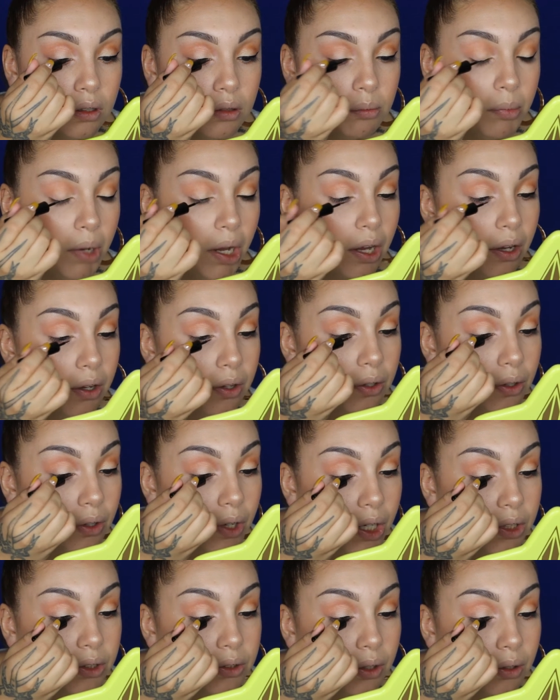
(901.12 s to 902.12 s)
My under
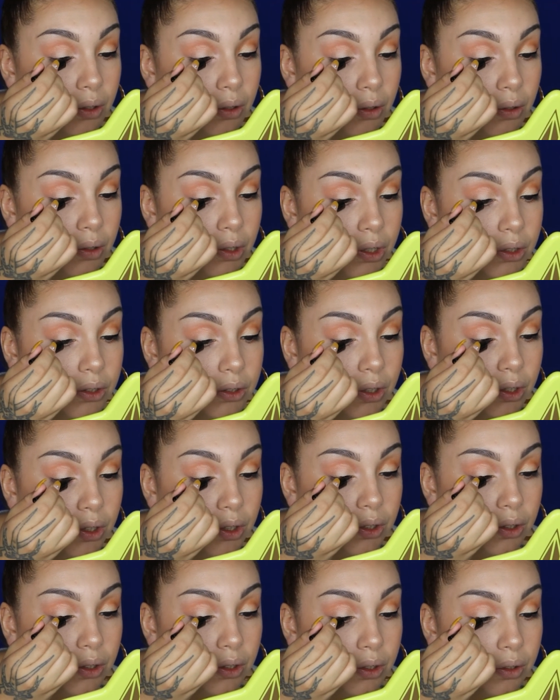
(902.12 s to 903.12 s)
eyes are already
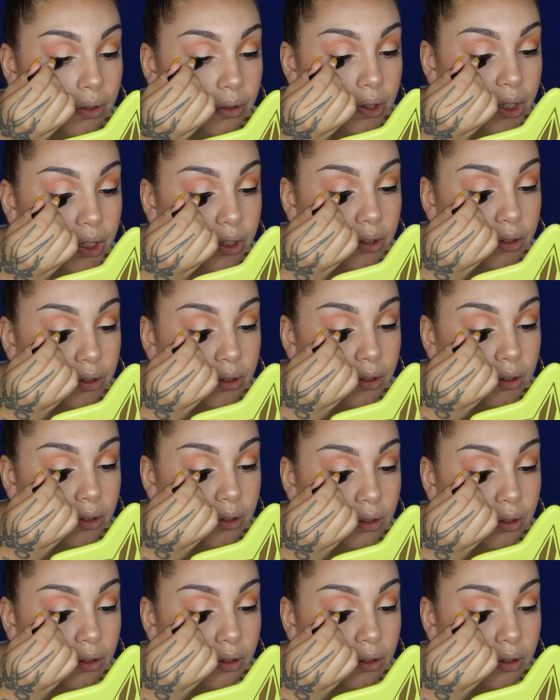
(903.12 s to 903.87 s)
starting to crease.